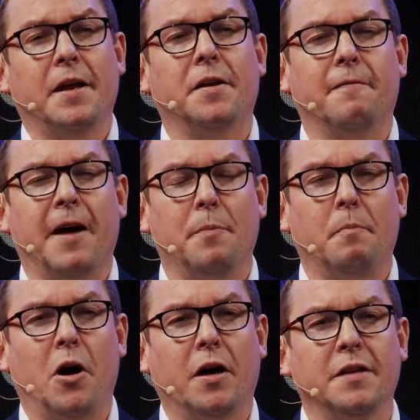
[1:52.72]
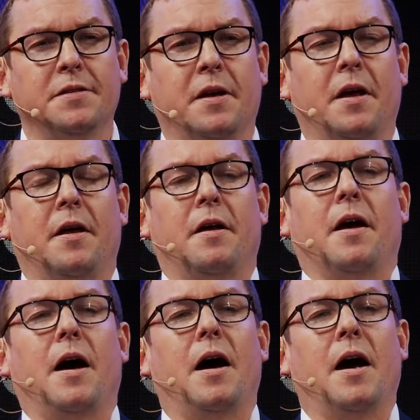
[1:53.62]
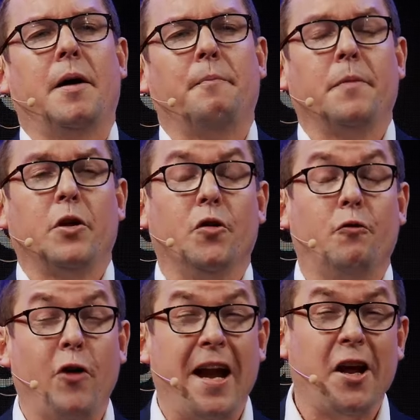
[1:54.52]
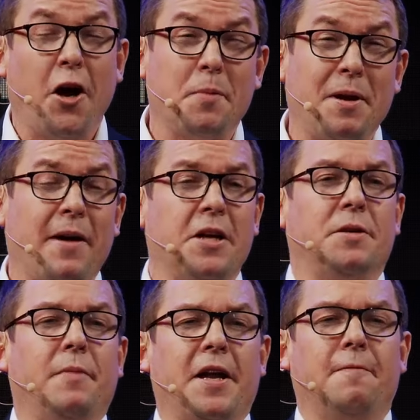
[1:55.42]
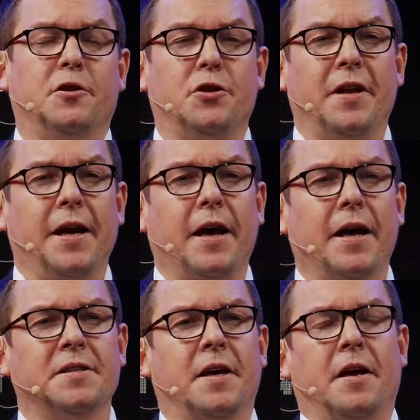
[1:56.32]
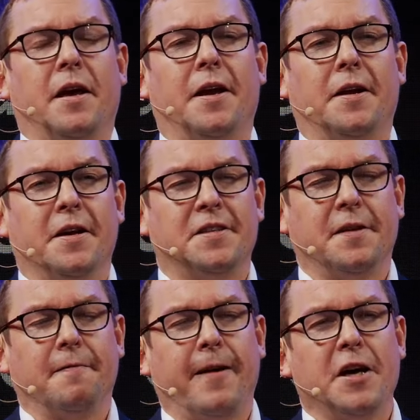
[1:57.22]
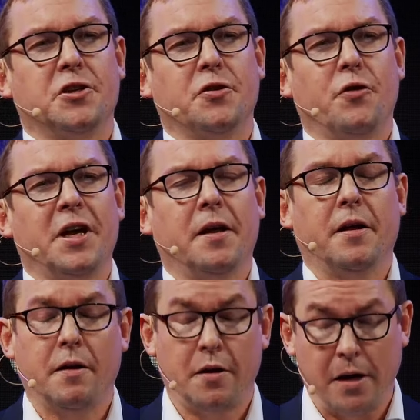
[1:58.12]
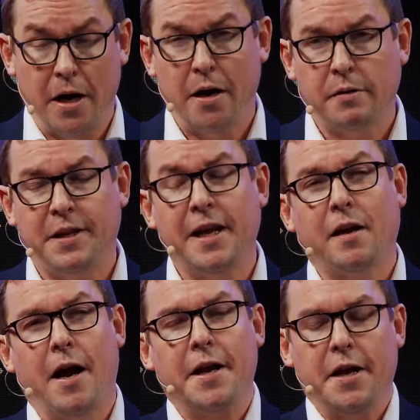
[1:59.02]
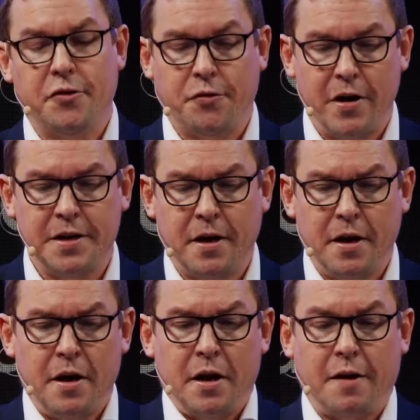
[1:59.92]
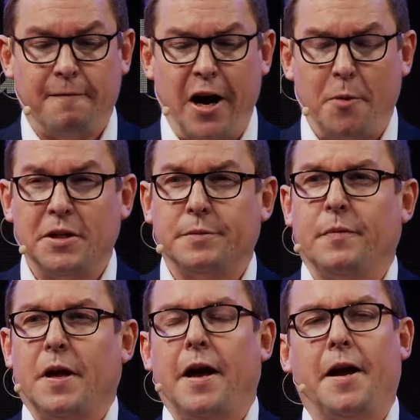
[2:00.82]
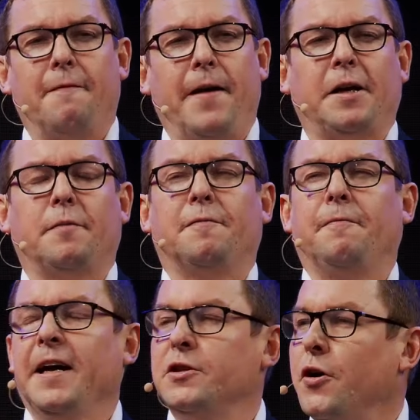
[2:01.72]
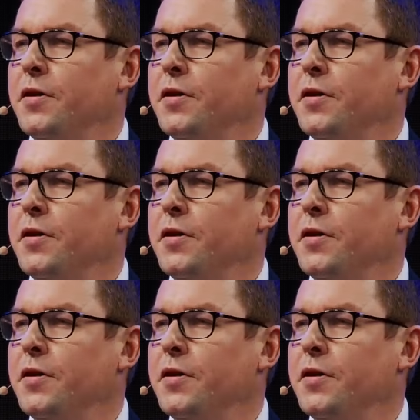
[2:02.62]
in the developed markets, you've really only been managing money for 2 decades in a disinflationary, declining interest rate environment. And I've in fact heard